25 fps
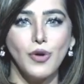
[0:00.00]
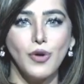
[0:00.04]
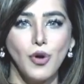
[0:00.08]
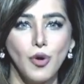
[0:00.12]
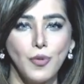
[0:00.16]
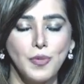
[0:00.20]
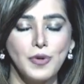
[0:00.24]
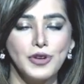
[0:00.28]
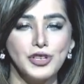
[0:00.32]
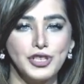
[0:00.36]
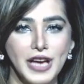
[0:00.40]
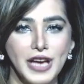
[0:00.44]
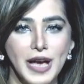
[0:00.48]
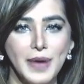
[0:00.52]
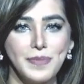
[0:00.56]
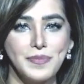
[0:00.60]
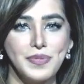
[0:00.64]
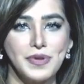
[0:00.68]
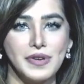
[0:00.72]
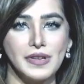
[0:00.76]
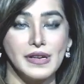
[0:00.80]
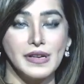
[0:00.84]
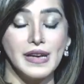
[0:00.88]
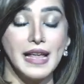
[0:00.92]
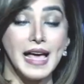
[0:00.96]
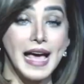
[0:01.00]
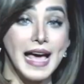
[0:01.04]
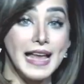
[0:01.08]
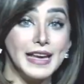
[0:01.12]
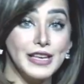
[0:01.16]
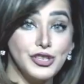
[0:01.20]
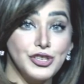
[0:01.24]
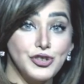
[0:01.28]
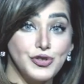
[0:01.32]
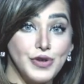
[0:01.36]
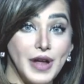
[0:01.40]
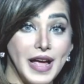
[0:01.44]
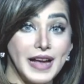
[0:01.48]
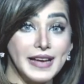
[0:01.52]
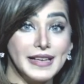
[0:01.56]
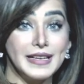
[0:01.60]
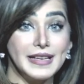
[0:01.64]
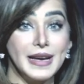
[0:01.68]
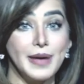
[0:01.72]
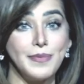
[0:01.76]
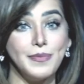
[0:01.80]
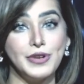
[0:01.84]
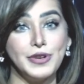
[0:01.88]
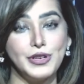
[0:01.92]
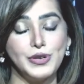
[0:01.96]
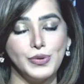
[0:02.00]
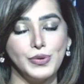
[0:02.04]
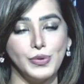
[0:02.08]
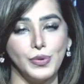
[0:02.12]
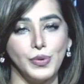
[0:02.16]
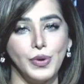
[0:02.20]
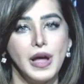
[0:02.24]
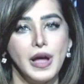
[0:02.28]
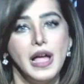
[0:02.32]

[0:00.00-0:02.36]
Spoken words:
Open champion and is ranked number 2,